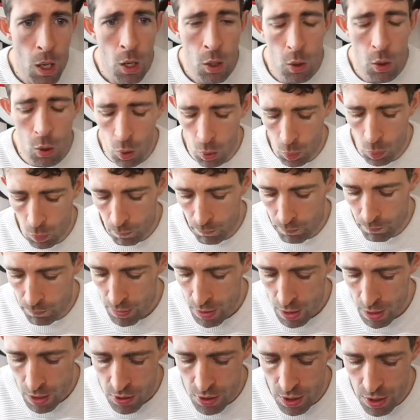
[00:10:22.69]
Cool.
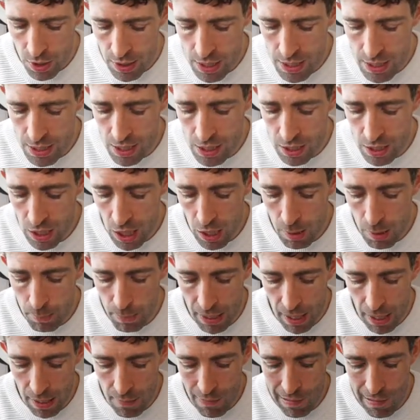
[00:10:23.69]
So this is going to be
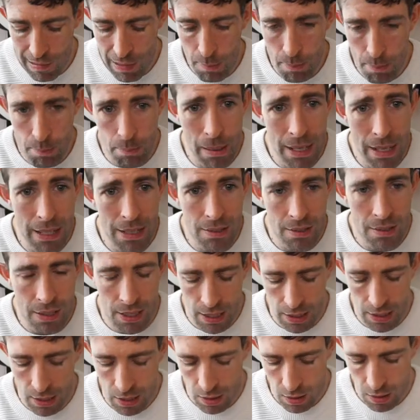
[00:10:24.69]
a very
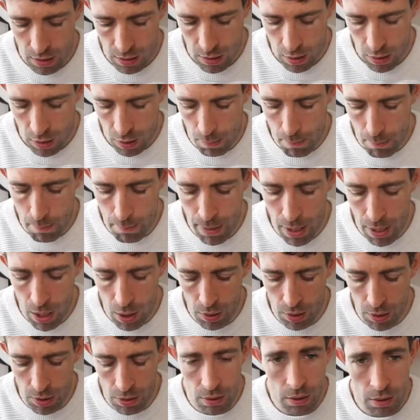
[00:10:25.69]
basic
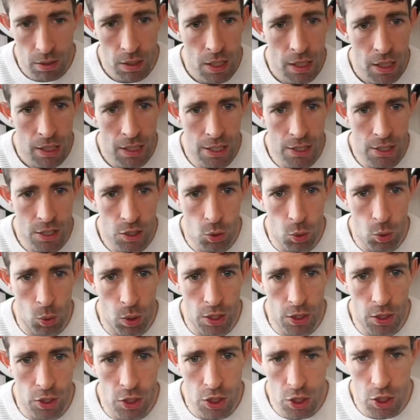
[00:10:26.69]
component. Let's call it
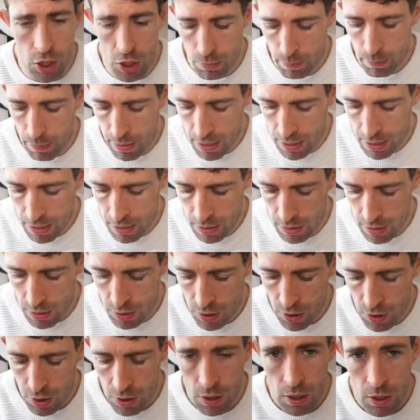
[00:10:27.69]
news
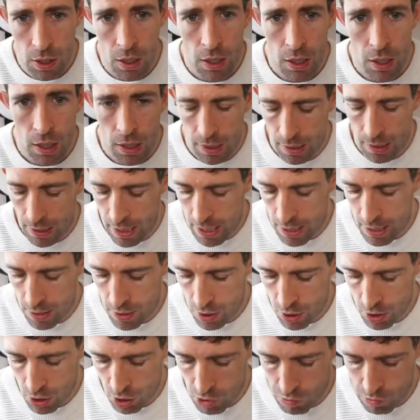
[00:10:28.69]
page. Let's
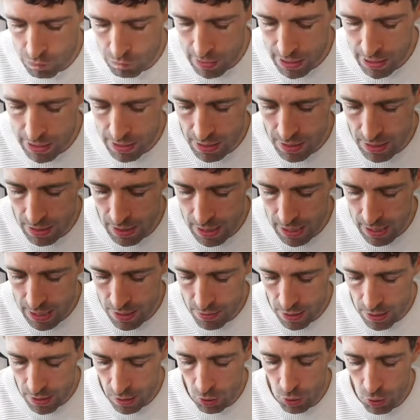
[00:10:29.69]
create it as
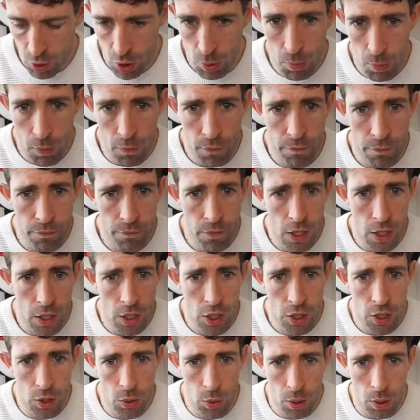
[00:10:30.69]
a normal
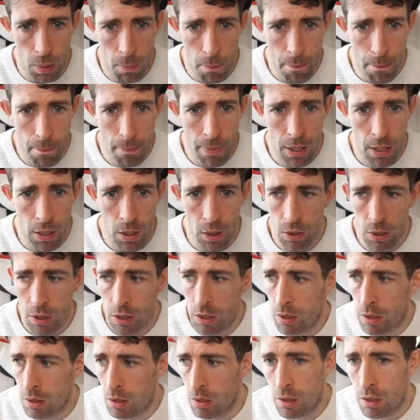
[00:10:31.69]
functional component.